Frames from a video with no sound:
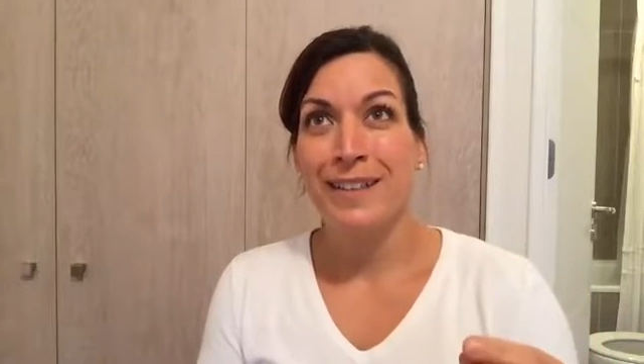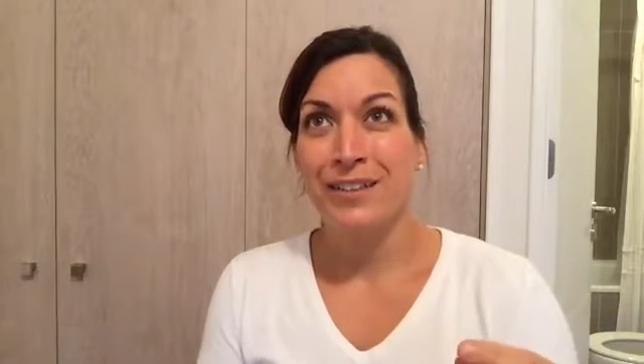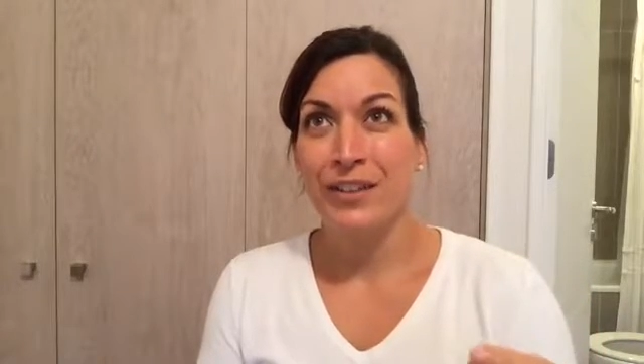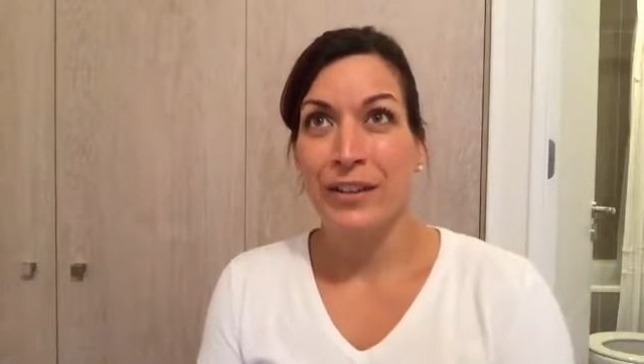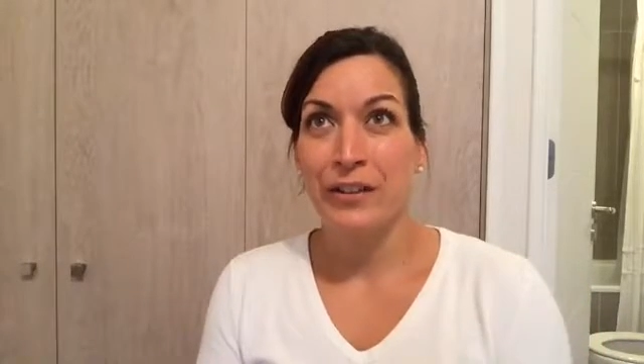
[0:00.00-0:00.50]

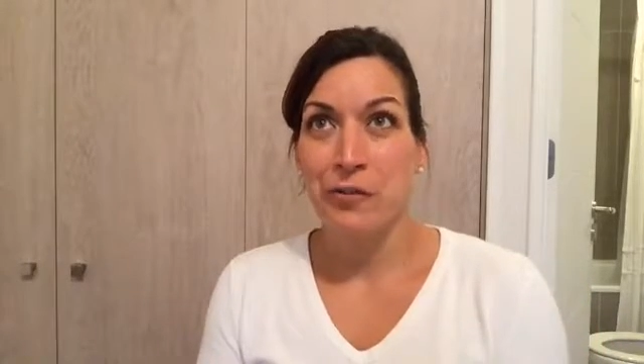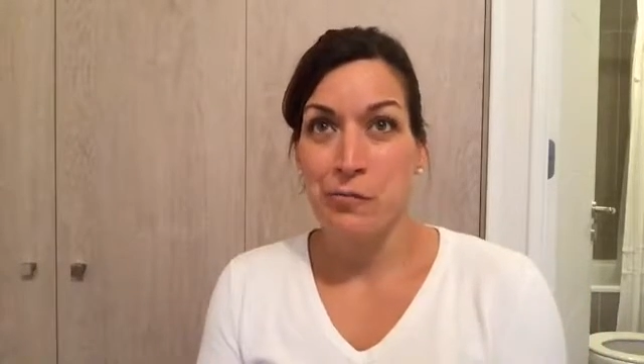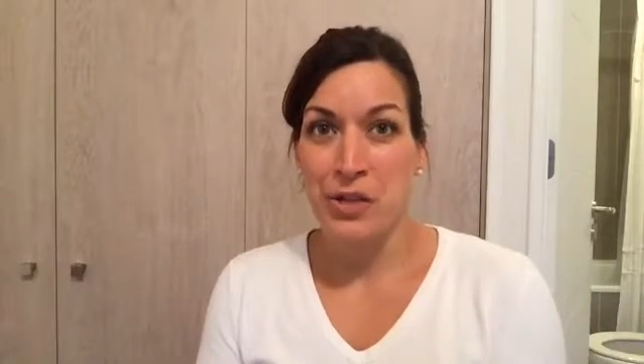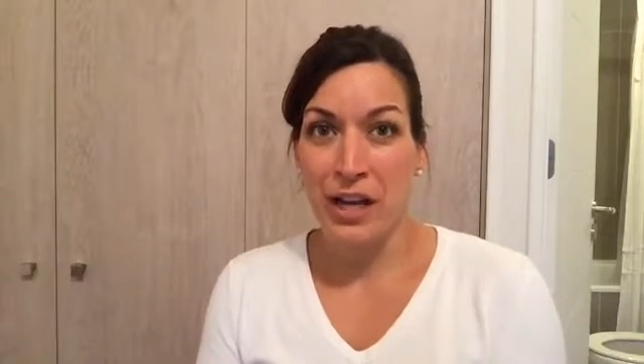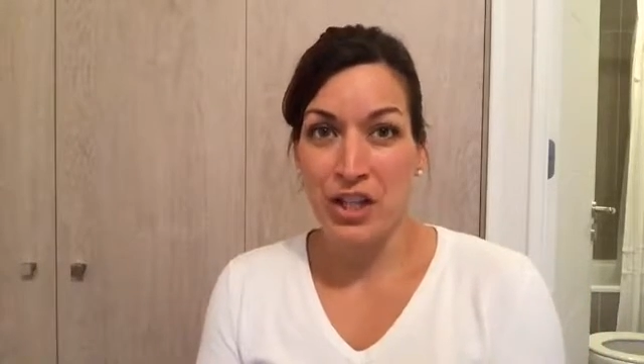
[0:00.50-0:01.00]
that's the kind of
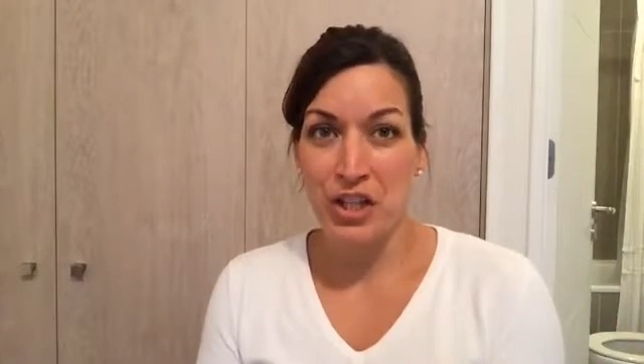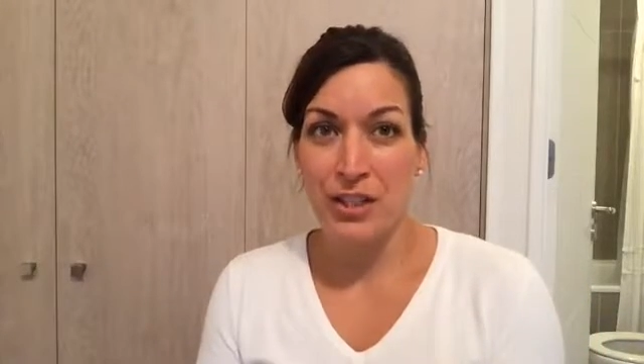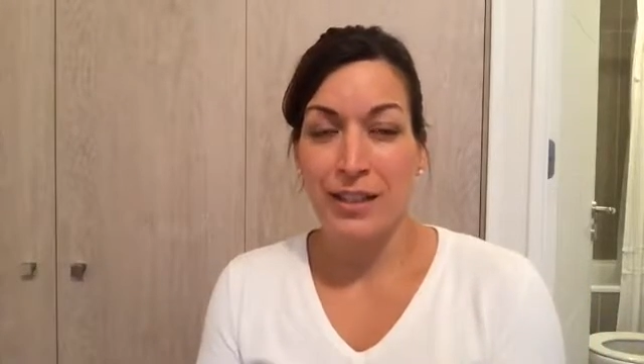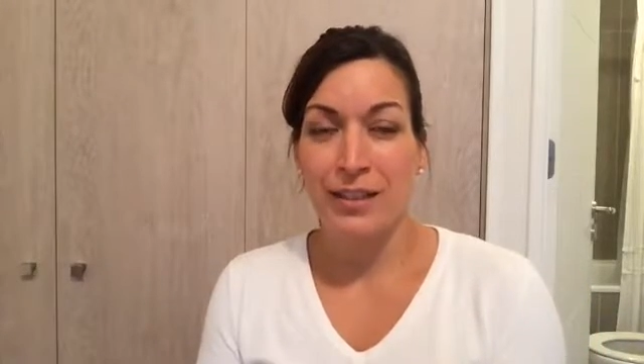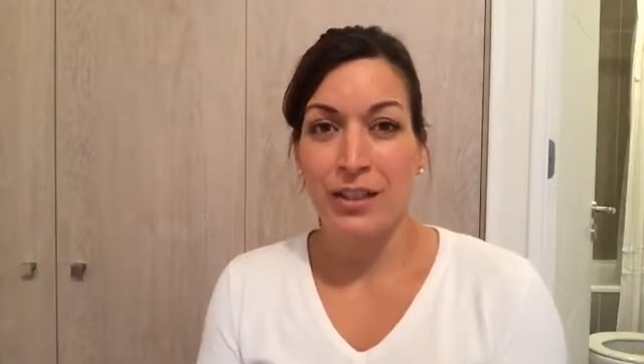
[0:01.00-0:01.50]

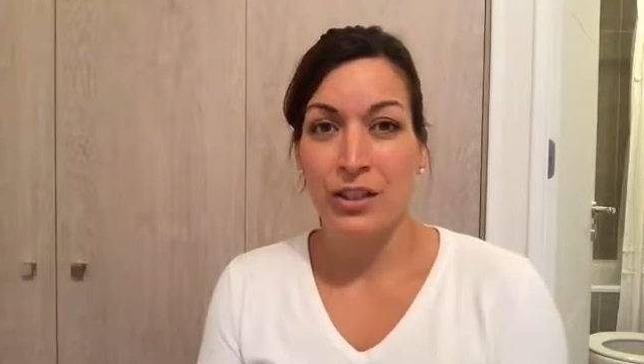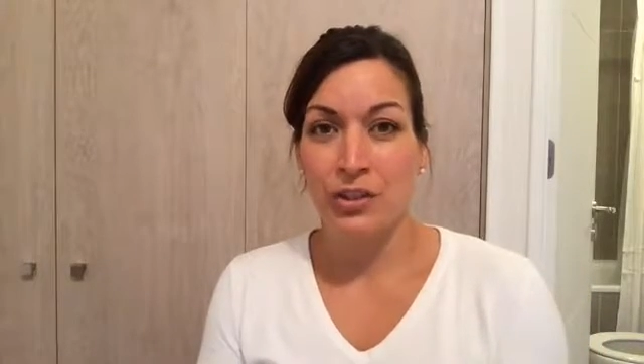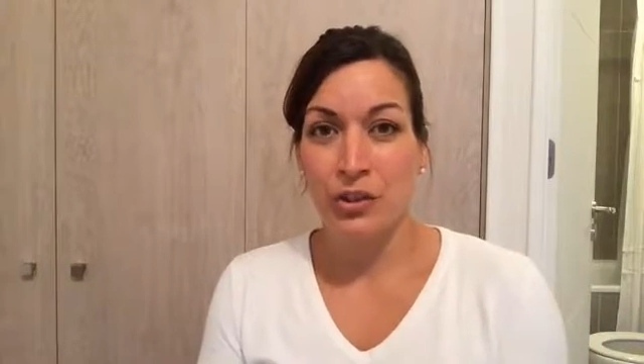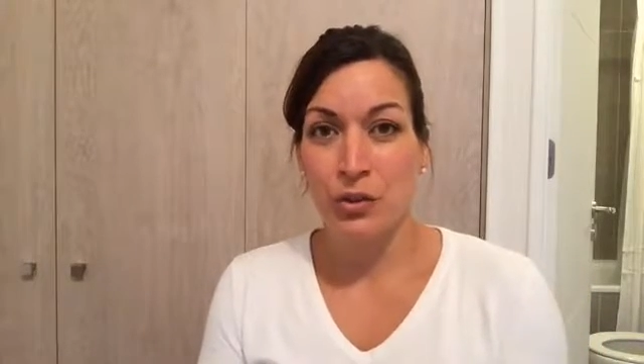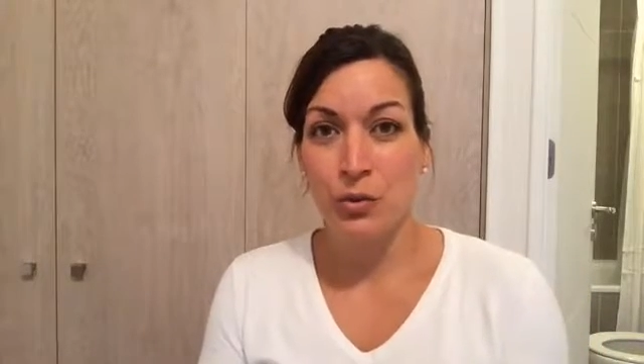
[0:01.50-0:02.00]
objection that they're
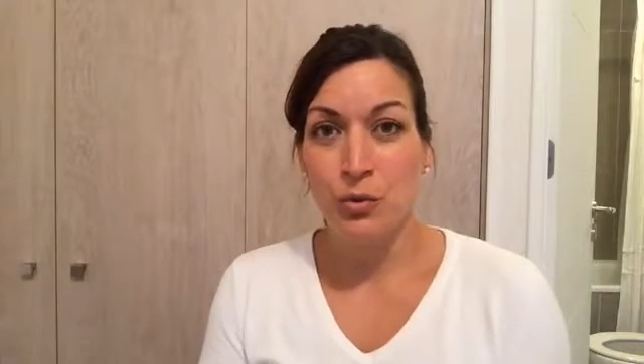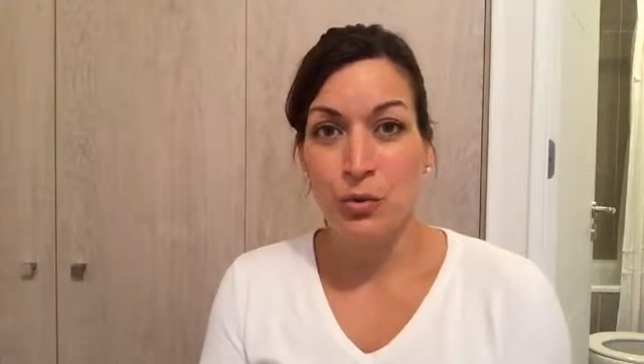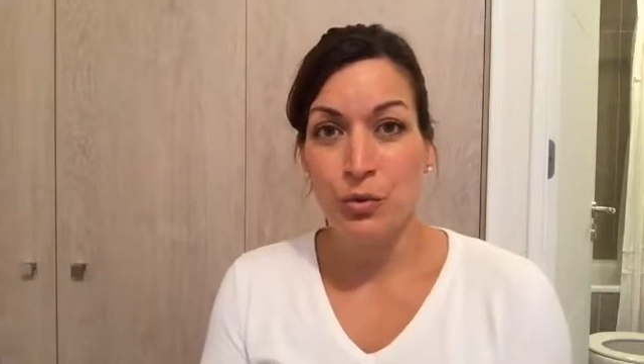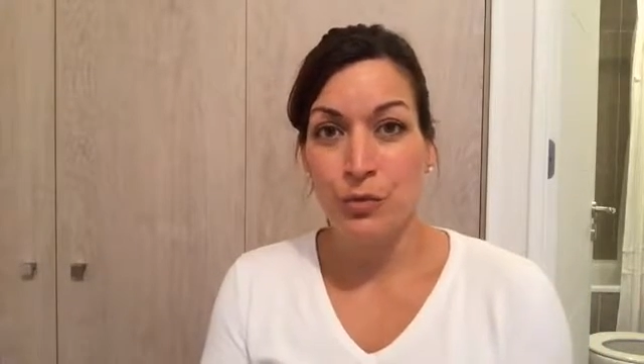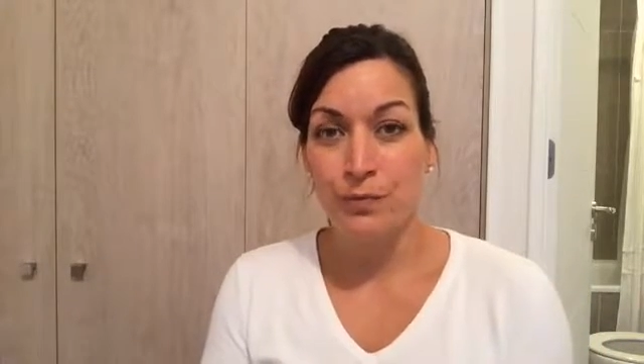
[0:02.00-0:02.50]
gonna use,